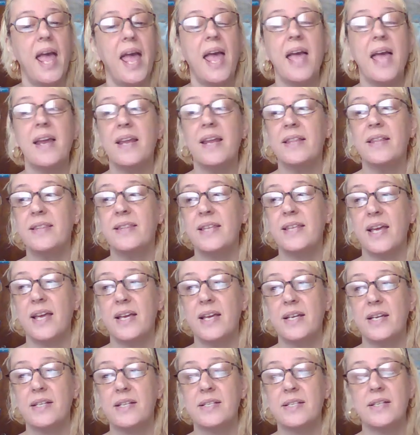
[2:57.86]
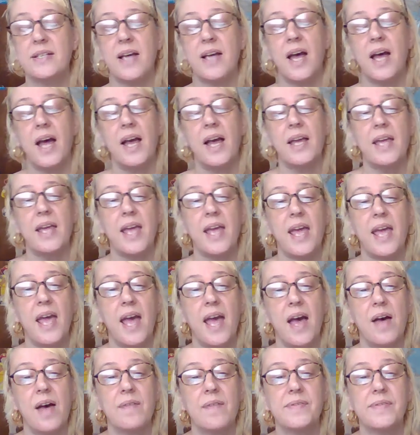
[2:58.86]
and at the end I
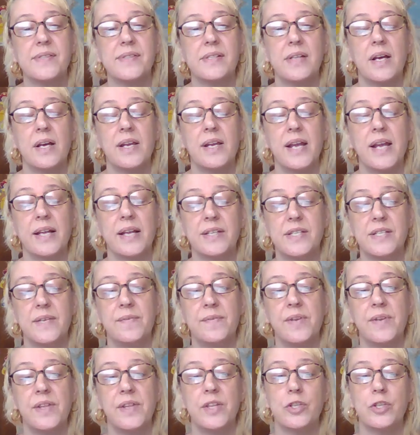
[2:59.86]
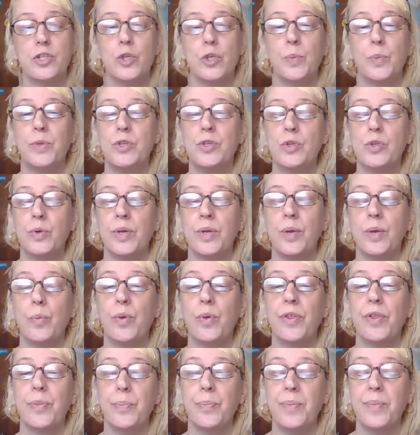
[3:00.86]
have an activity that you'll be doing
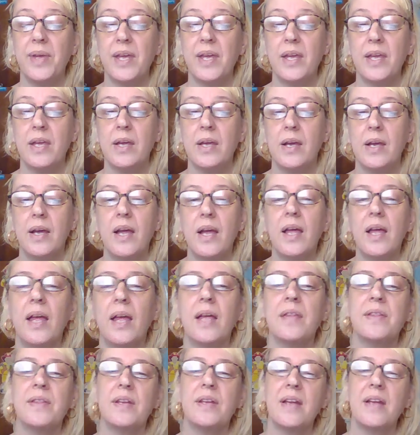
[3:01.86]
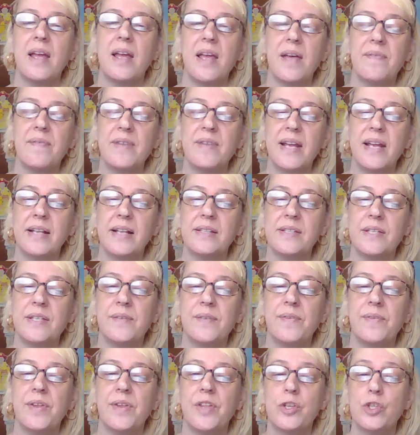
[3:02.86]
with me, and then I have an
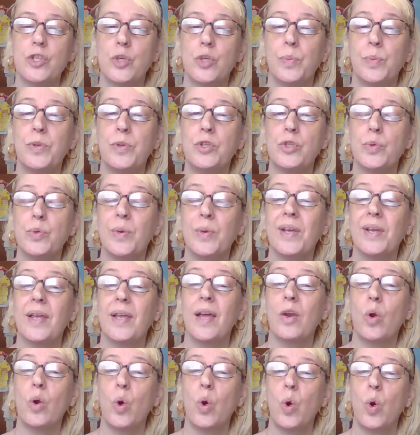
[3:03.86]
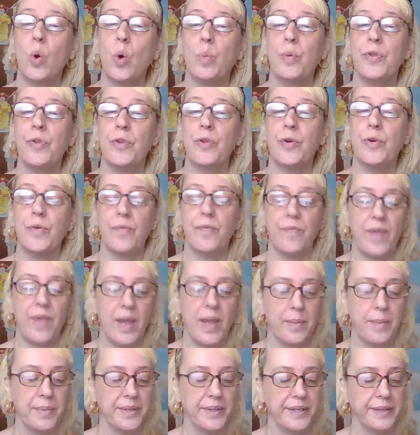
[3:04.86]
activity that you'll be doing at home with your
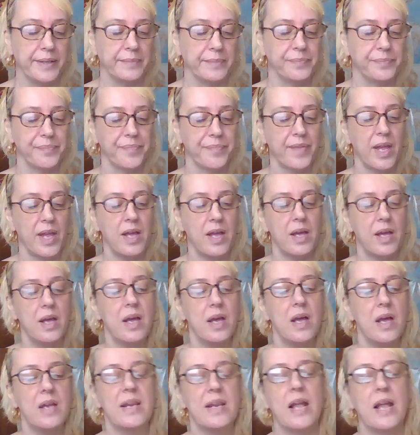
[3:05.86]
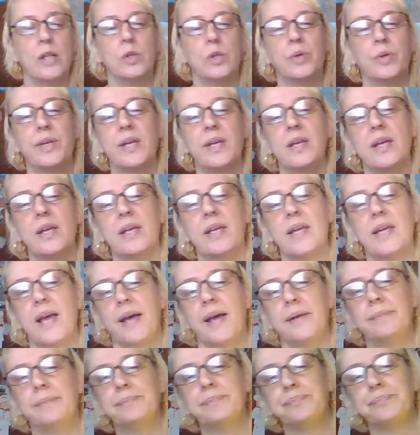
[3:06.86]
family. Now, looking
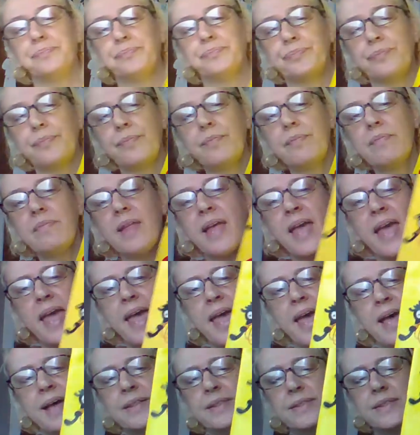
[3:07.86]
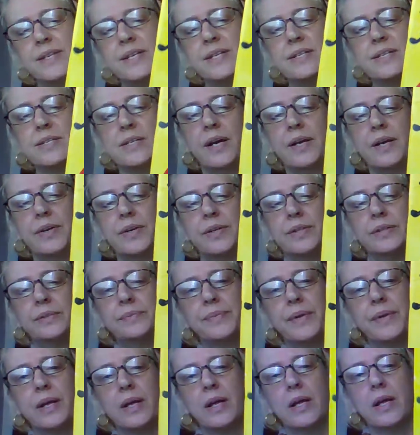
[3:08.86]
again at the
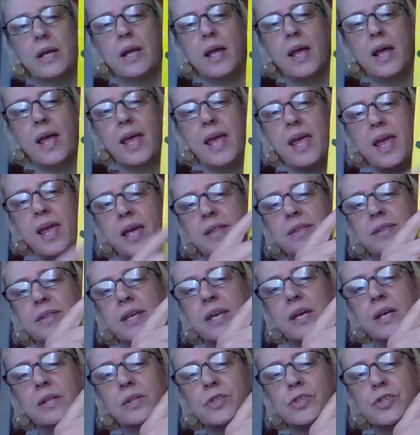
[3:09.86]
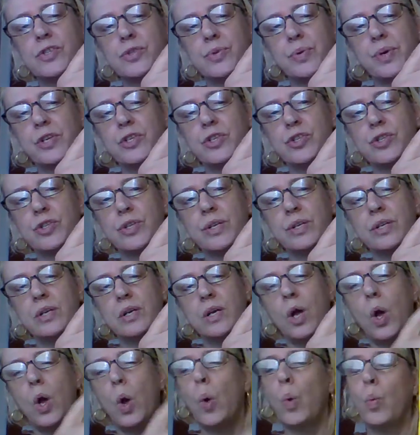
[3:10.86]
title and the illustration,
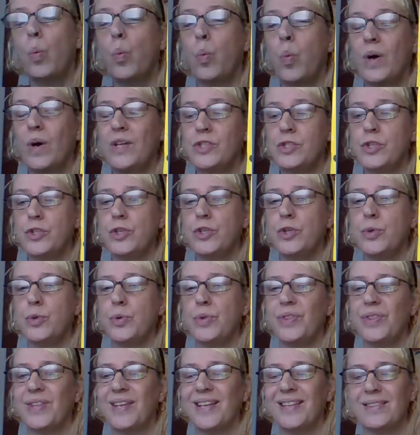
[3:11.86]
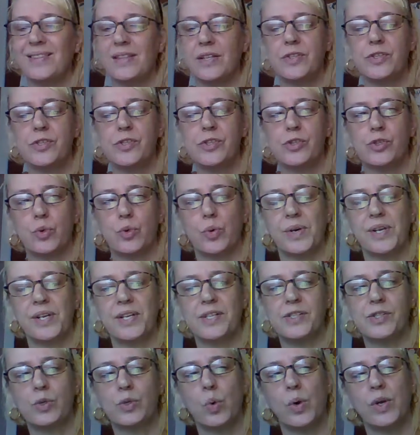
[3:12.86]
what do you think that the story
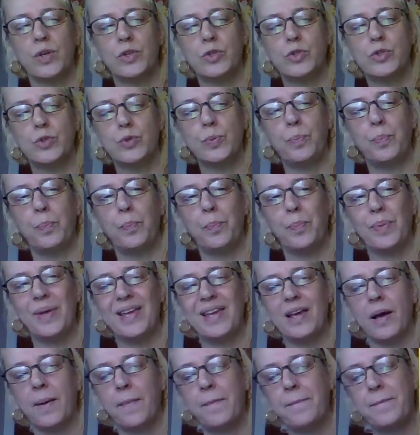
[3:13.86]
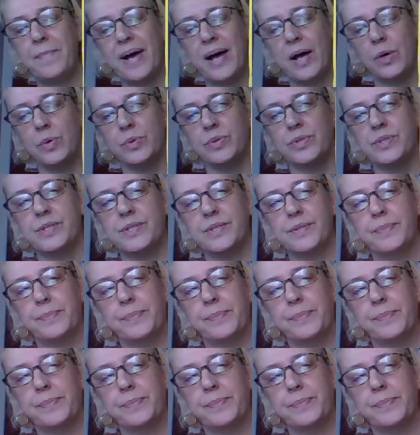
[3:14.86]
is going to be about?